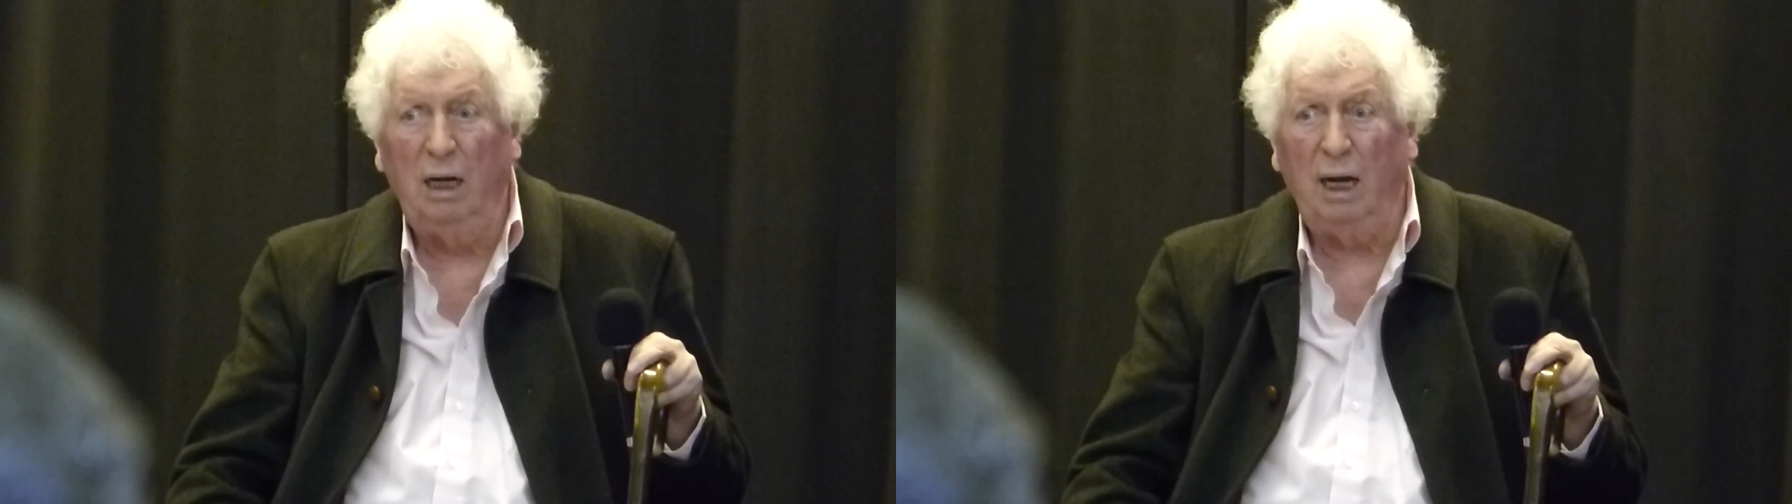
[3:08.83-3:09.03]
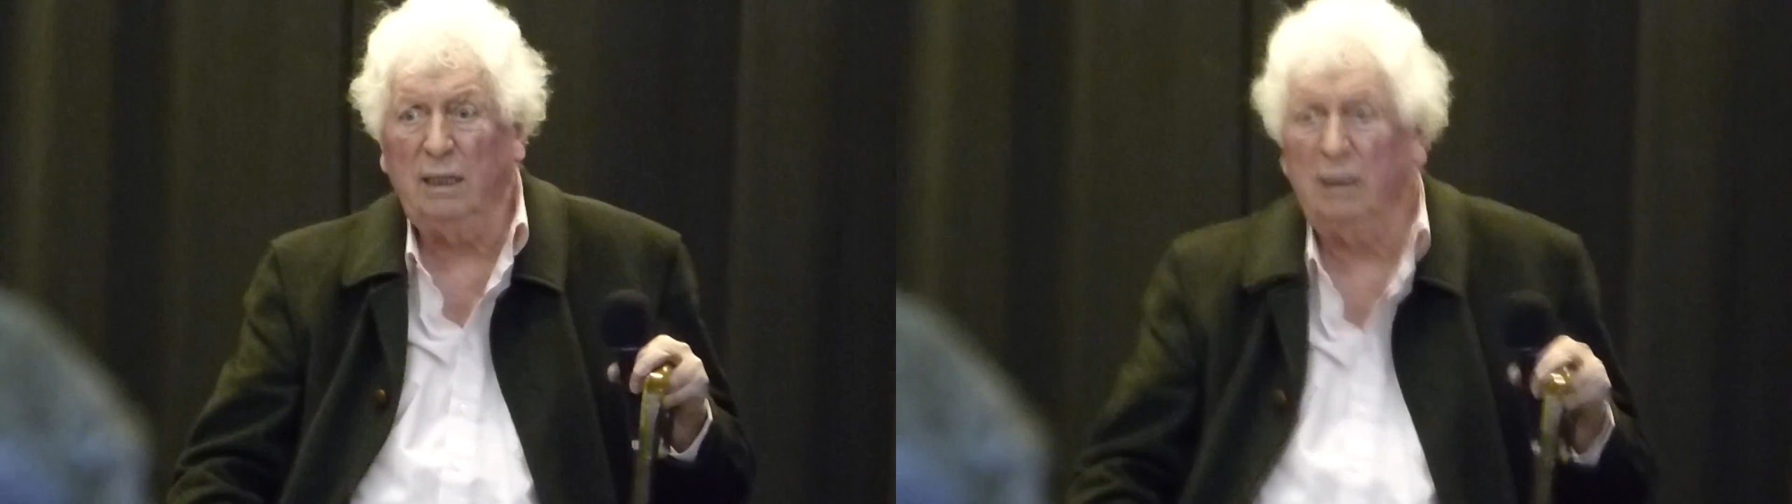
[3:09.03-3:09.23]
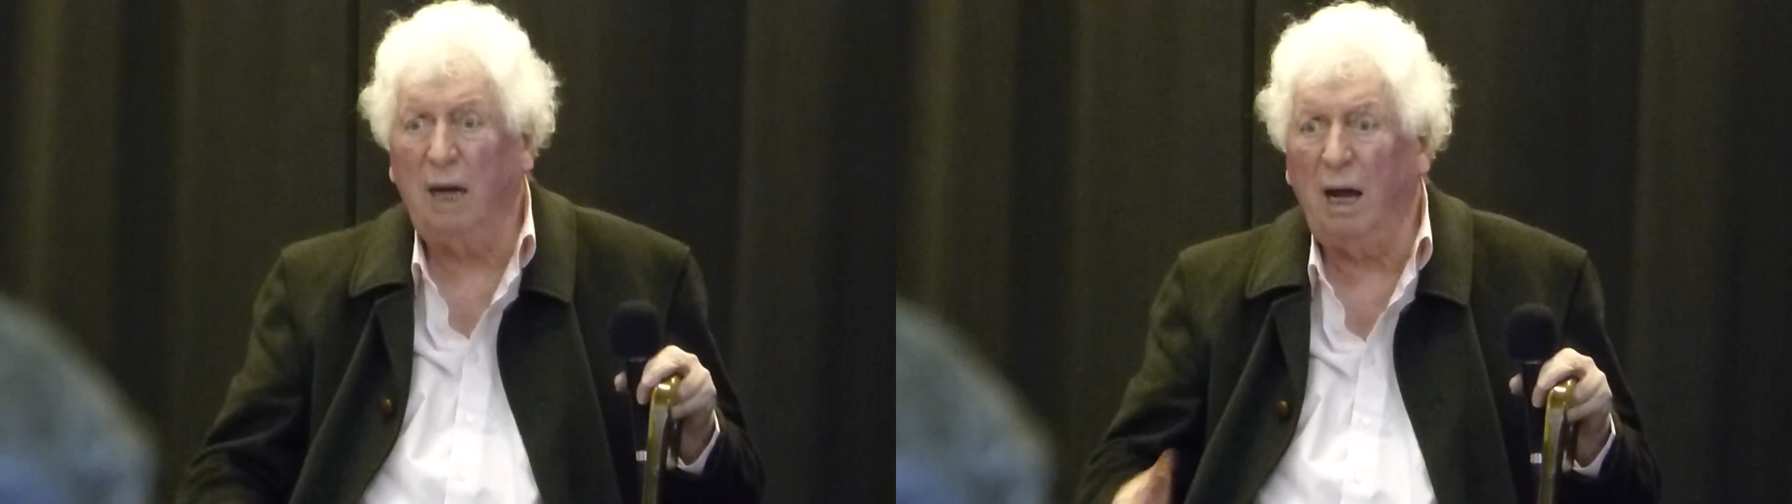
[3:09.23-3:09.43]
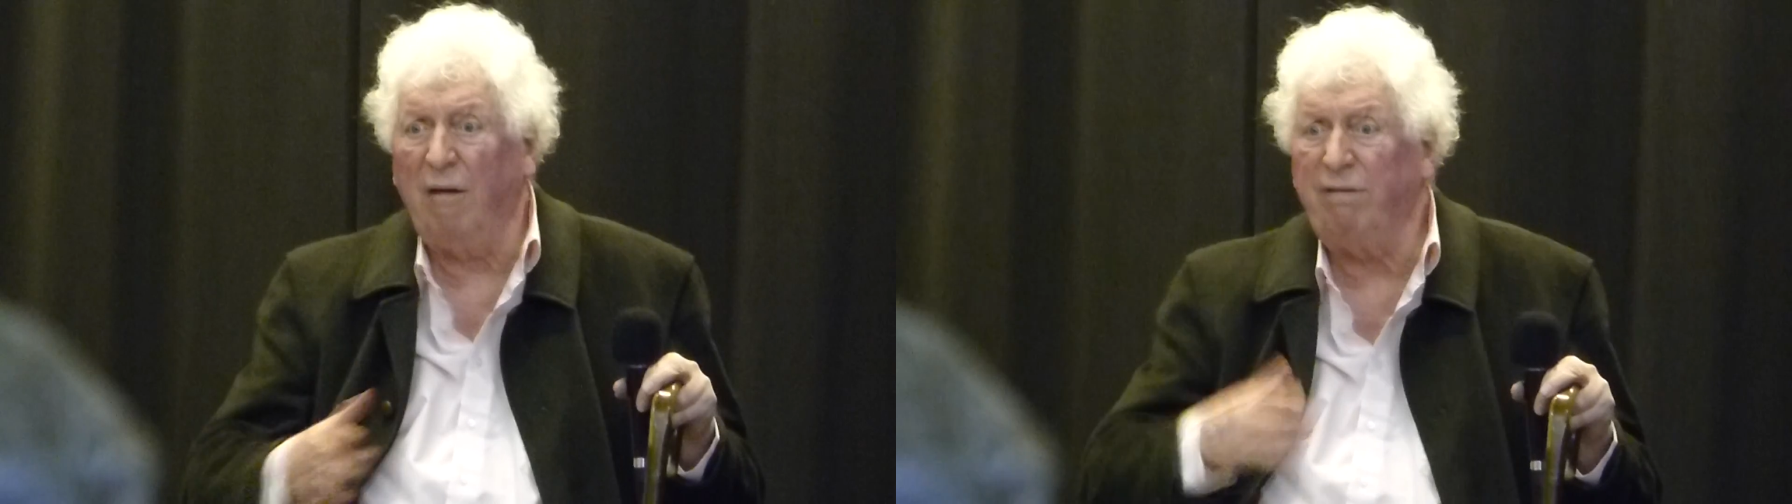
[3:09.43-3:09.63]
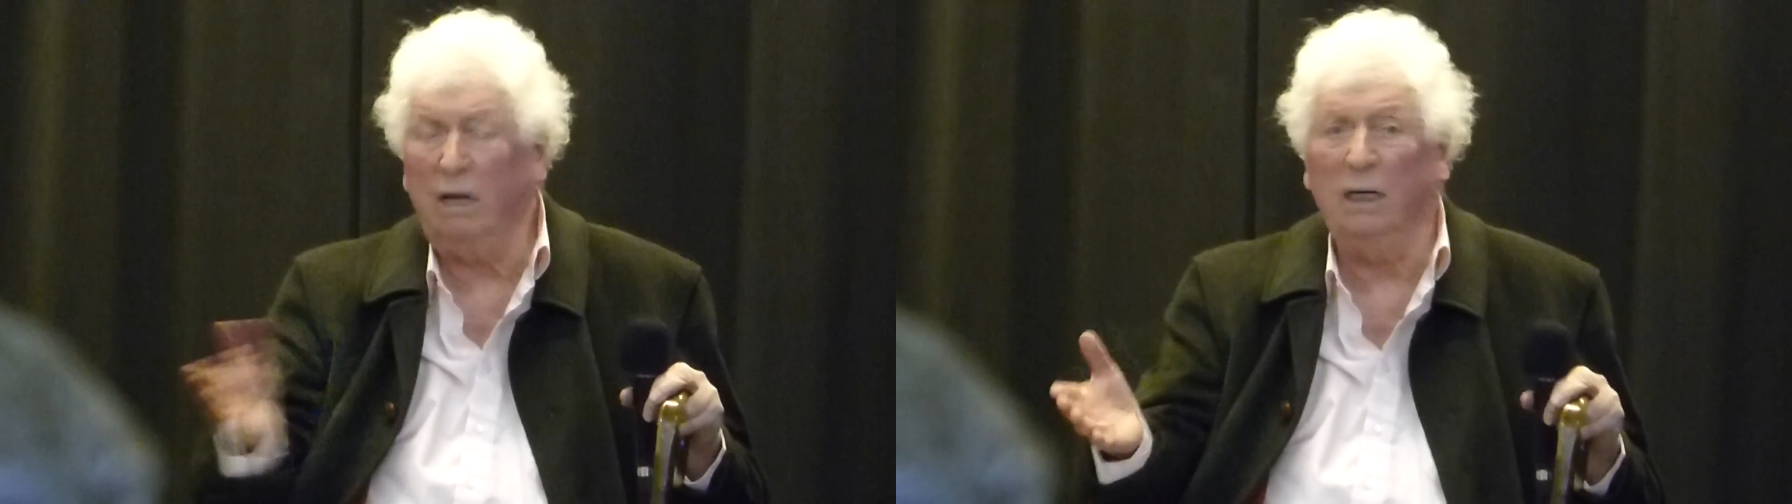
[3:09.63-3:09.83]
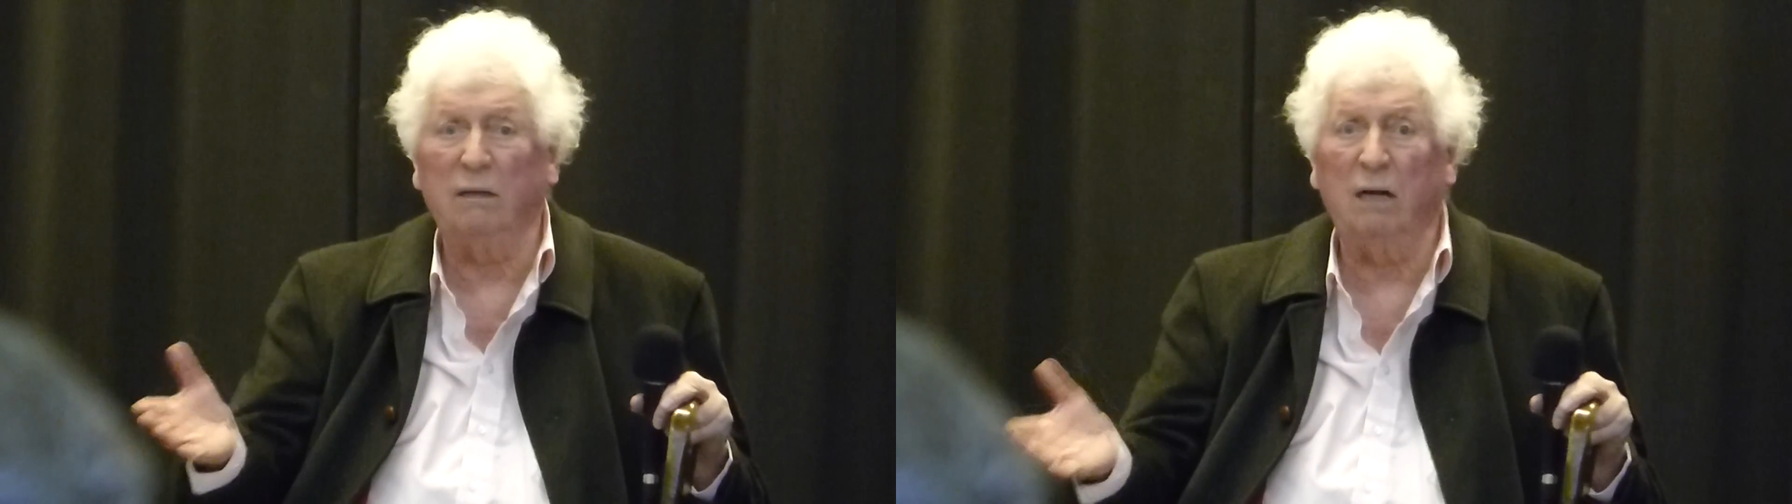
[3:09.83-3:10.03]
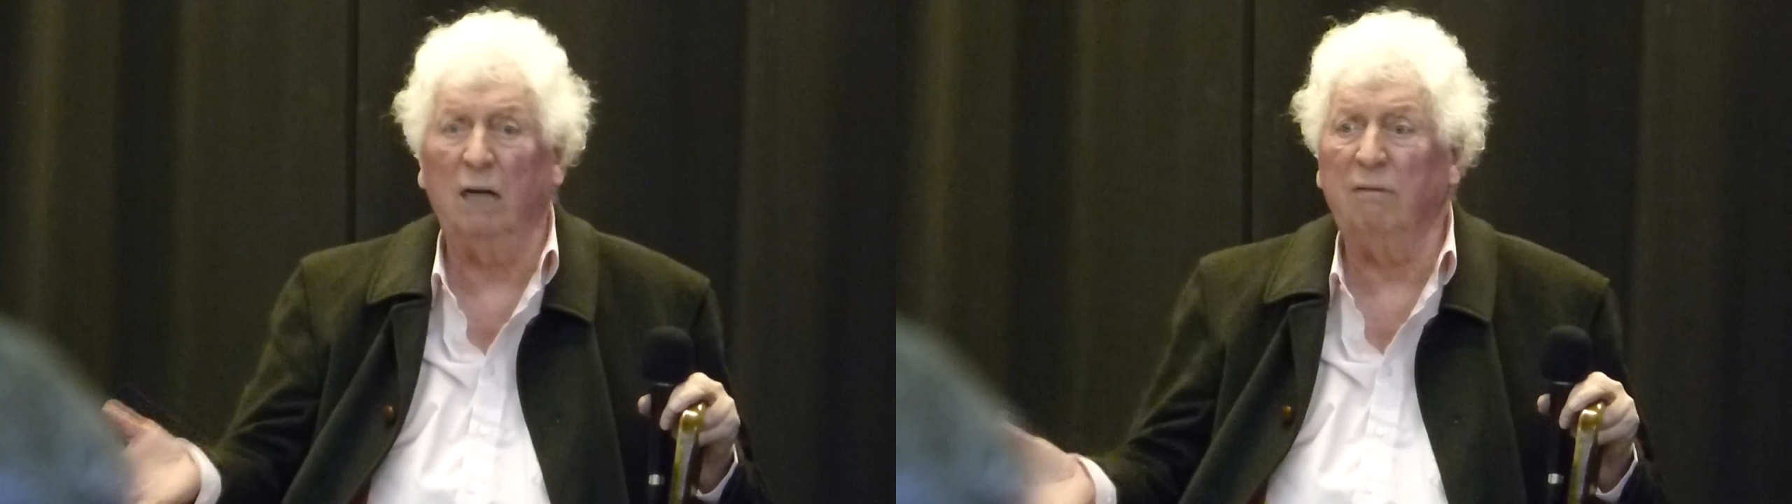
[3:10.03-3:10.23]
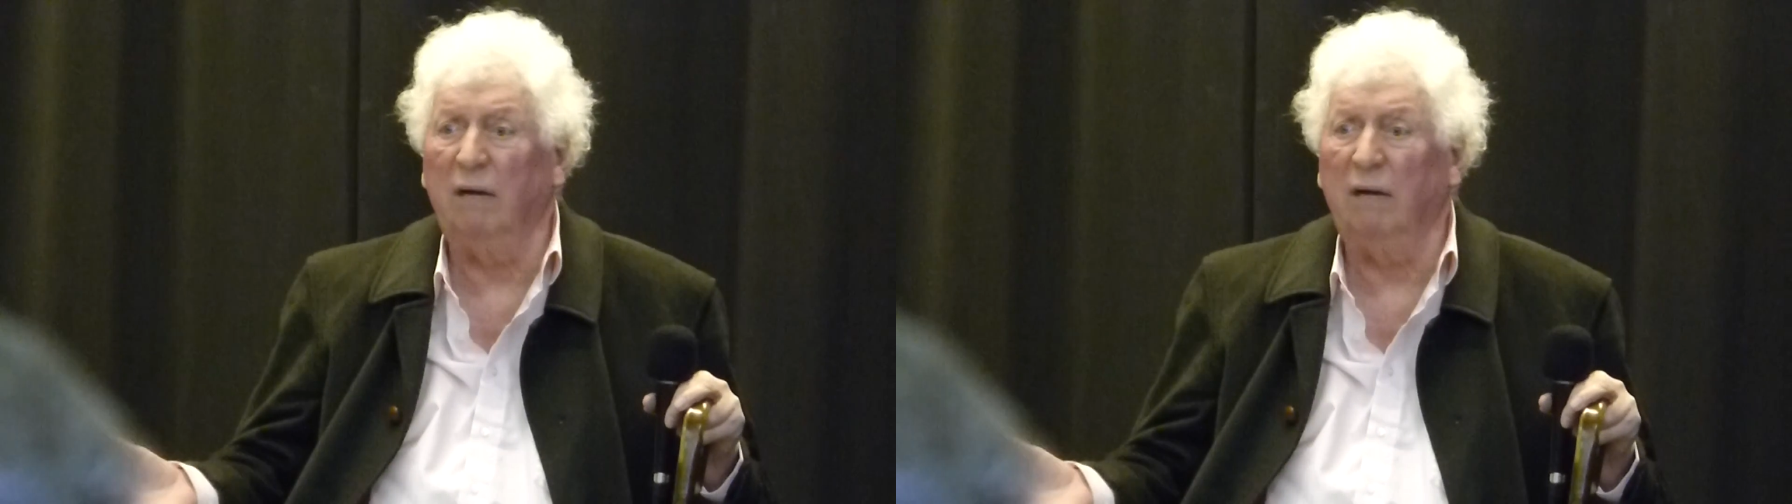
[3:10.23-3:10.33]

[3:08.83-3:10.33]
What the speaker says: And I found it kind of